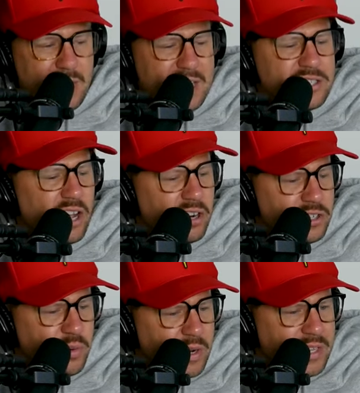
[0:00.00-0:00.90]
It's on
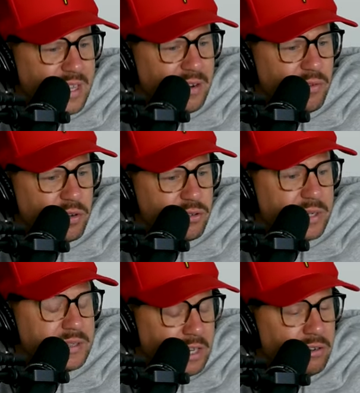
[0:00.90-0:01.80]
our twentieth
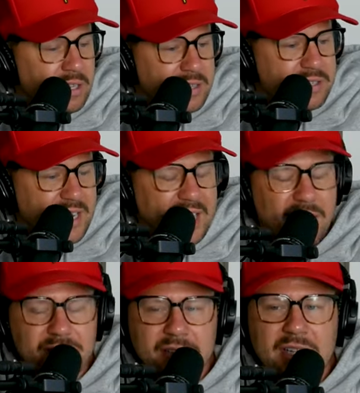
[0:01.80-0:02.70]
anniversary, literally the day
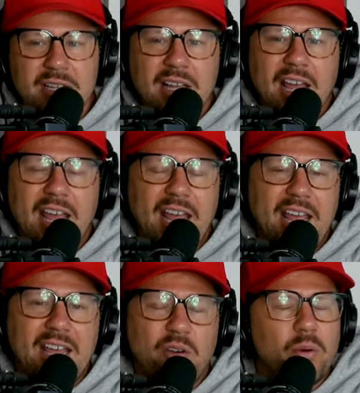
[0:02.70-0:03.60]
of,
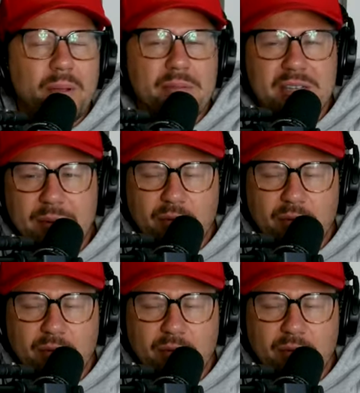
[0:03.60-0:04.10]
and or maybe the day